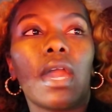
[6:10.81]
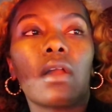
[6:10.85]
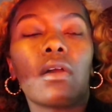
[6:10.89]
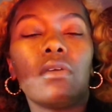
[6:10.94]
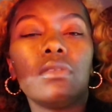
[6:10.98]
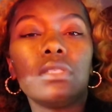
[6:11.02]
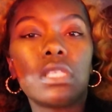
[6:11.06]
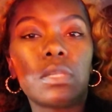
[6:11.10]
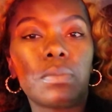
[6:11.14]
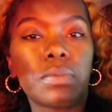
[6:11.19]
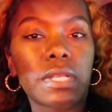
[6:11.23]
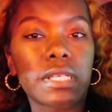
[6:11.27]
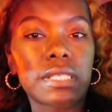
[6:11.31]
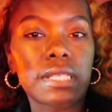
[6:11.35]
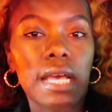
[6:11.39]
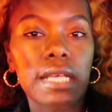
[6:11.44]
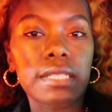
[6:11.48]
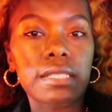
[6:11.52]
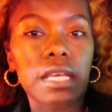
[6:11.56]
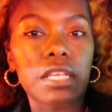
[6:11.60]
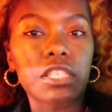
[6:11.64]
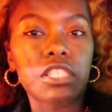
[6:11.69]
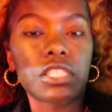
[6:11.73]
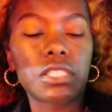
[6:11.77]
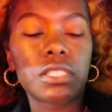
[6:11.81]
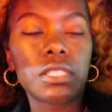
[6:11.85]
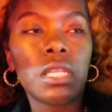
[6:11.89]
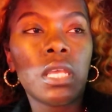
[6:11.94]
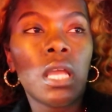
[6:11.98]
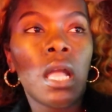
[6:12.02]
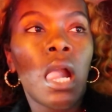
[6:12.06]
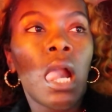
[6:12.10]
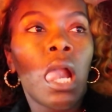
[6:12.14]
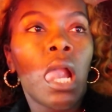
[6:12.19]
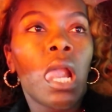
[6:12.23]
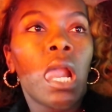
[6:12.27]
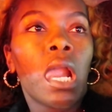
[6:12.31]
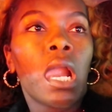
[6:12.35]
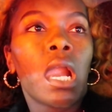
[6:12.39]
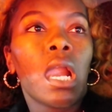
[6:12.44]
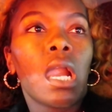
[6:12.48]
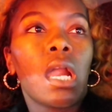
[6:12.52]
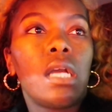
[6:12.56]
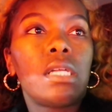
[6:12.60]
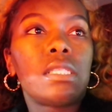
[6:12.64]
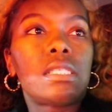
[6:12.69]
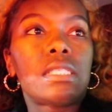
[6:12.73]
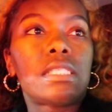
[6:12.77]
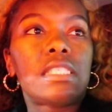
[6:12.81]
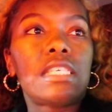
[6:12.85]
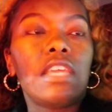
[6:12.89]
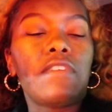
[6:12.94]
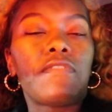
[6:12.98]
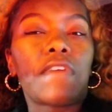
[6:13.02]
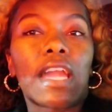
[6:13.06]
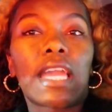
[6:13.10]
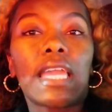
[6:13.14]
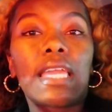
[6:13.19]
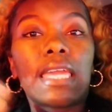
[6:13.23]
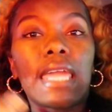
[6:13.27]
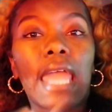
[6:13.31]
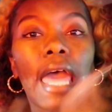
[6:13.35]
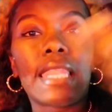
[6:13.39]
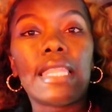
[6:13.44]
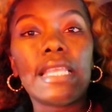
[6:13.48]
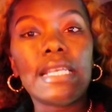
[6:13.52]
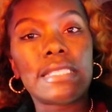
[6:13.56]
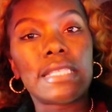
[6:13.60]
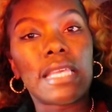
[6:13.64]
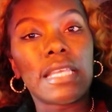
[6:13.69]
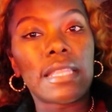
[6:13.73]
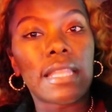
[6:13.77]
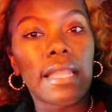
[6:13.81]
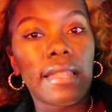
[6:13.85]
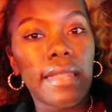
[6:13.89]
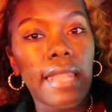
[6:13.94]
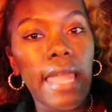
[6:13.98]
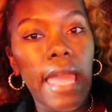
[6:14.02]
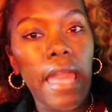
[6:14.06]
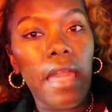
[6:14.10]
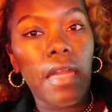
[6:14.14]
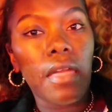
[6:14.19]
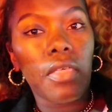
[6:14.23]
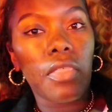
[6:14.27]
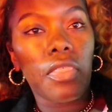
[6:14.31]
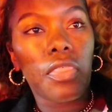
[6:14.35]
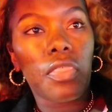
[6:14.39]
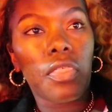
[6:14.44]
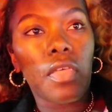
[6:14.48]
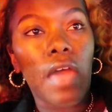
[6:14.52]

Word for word: I go to the plus size section to see if I can get at least get the length.